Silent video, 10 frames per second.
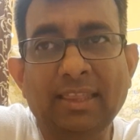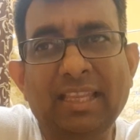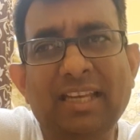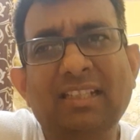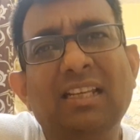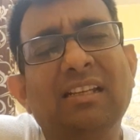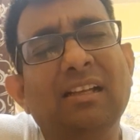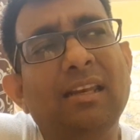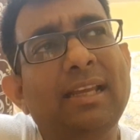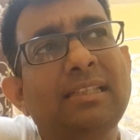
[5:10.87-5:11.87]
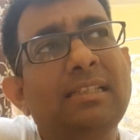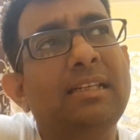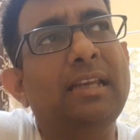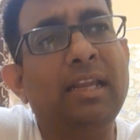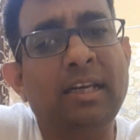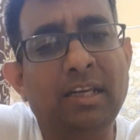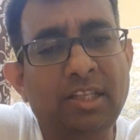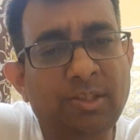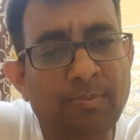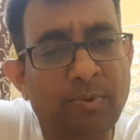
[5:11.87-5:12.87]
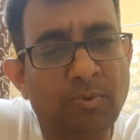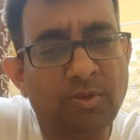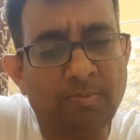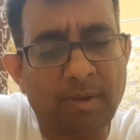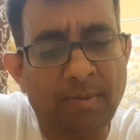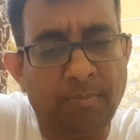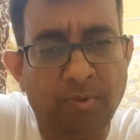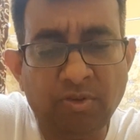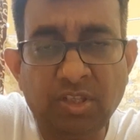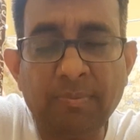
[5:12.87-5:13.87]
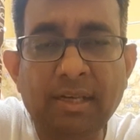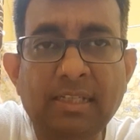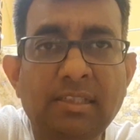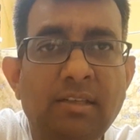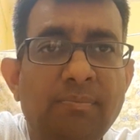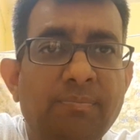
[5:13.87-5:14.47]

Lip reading: that are collected and disposed by municipality,